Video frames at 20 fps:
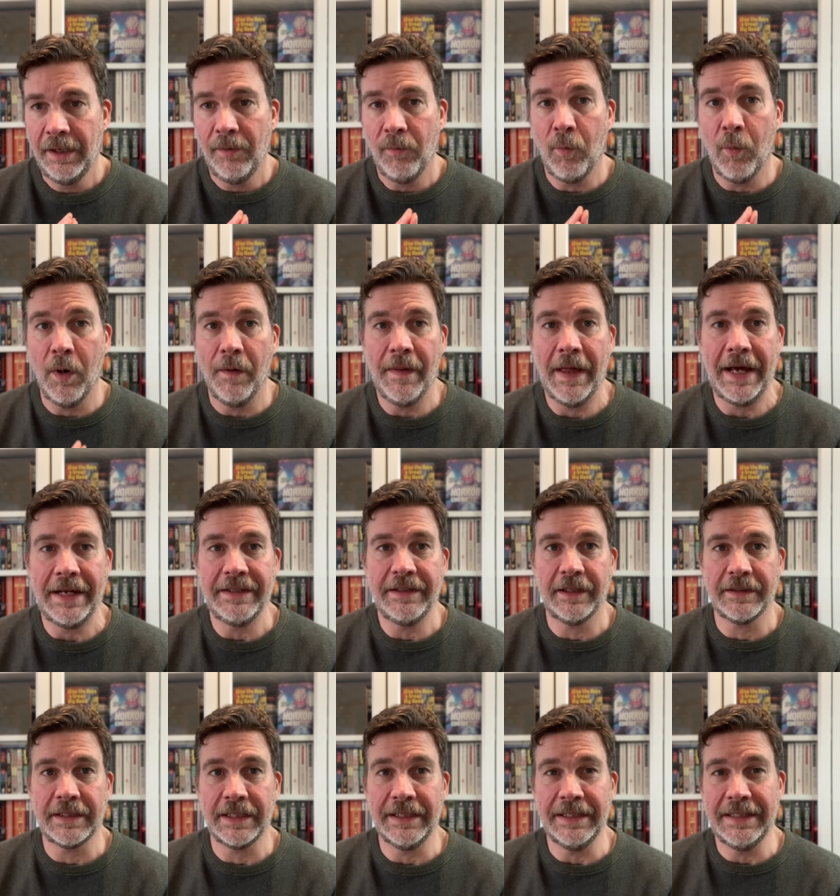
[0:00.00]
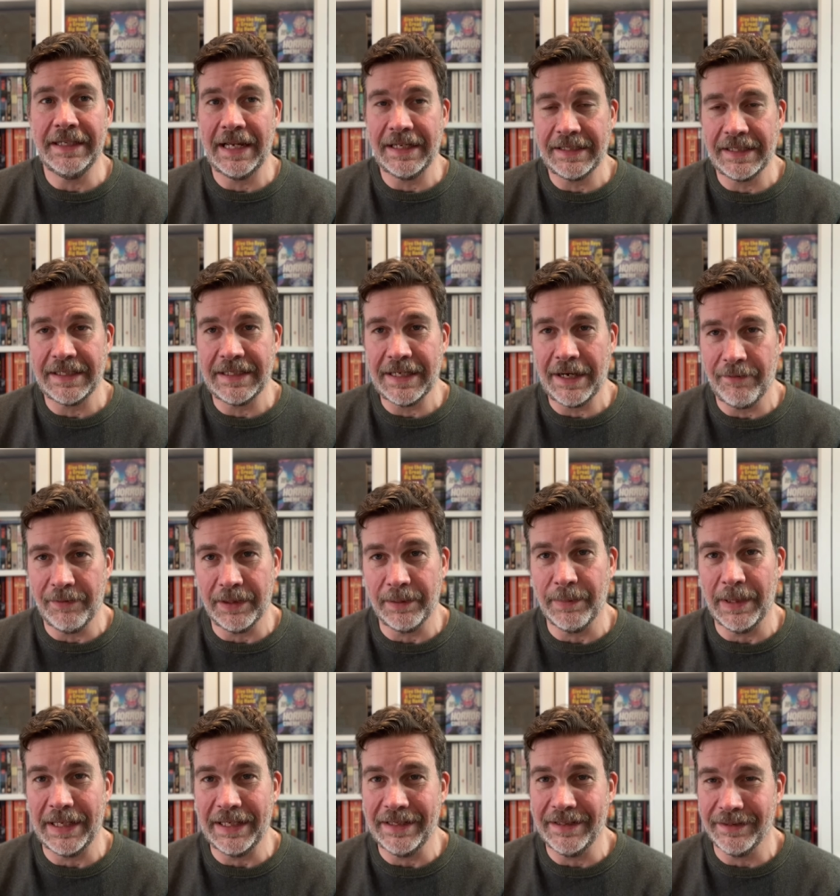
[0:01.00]
What that doesn't necessarily
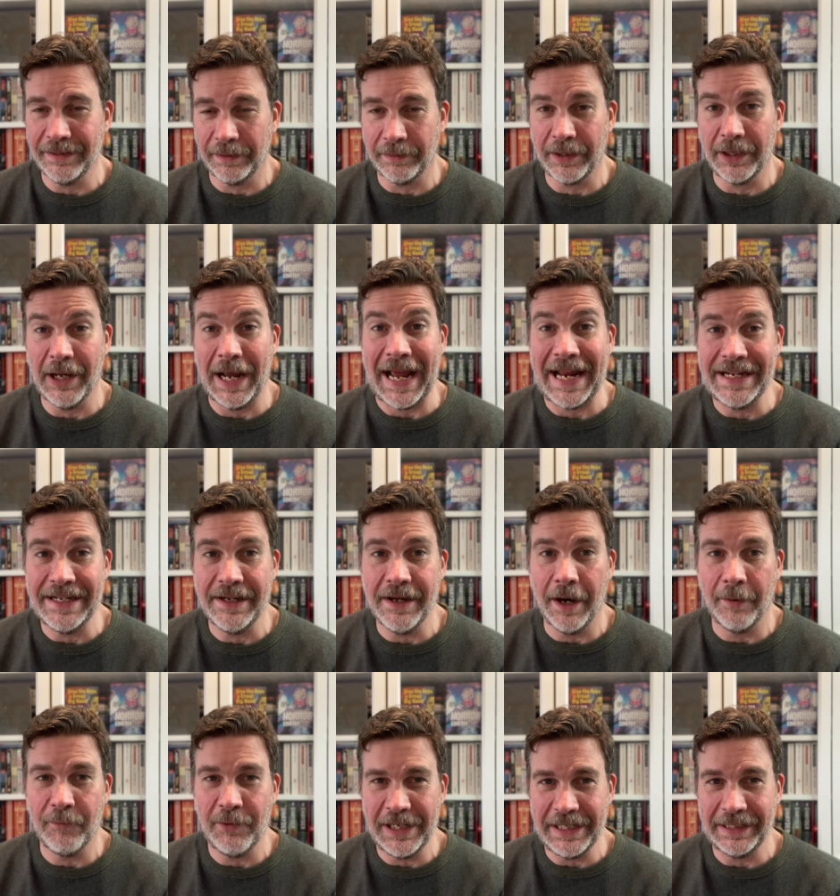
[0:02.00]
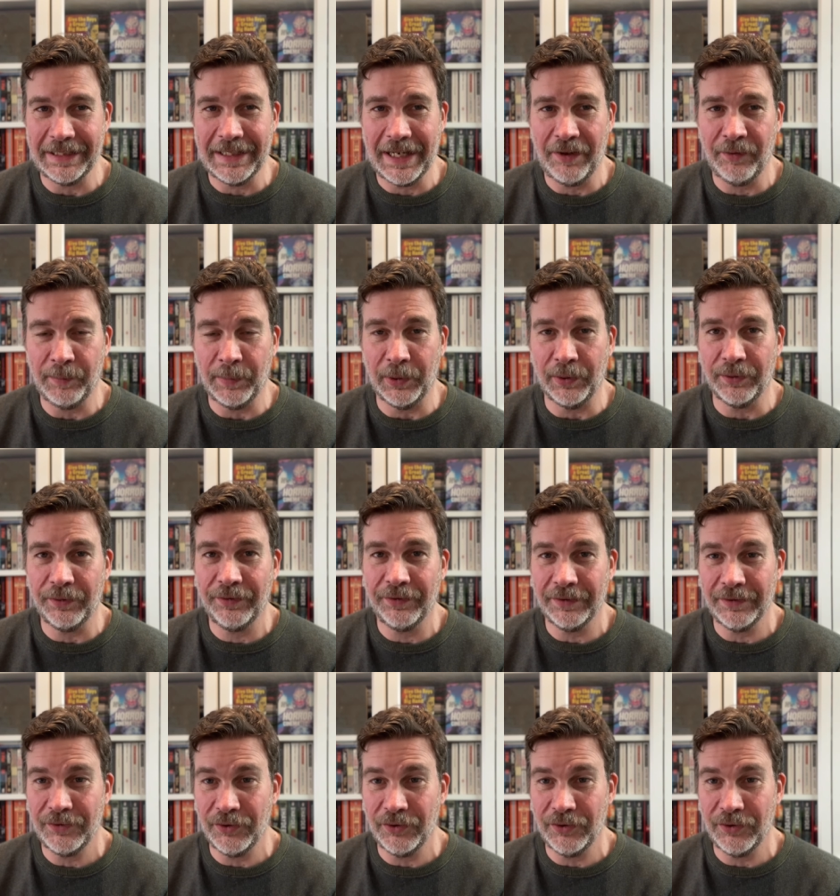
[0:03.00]
mean is I'm going to end up reading less books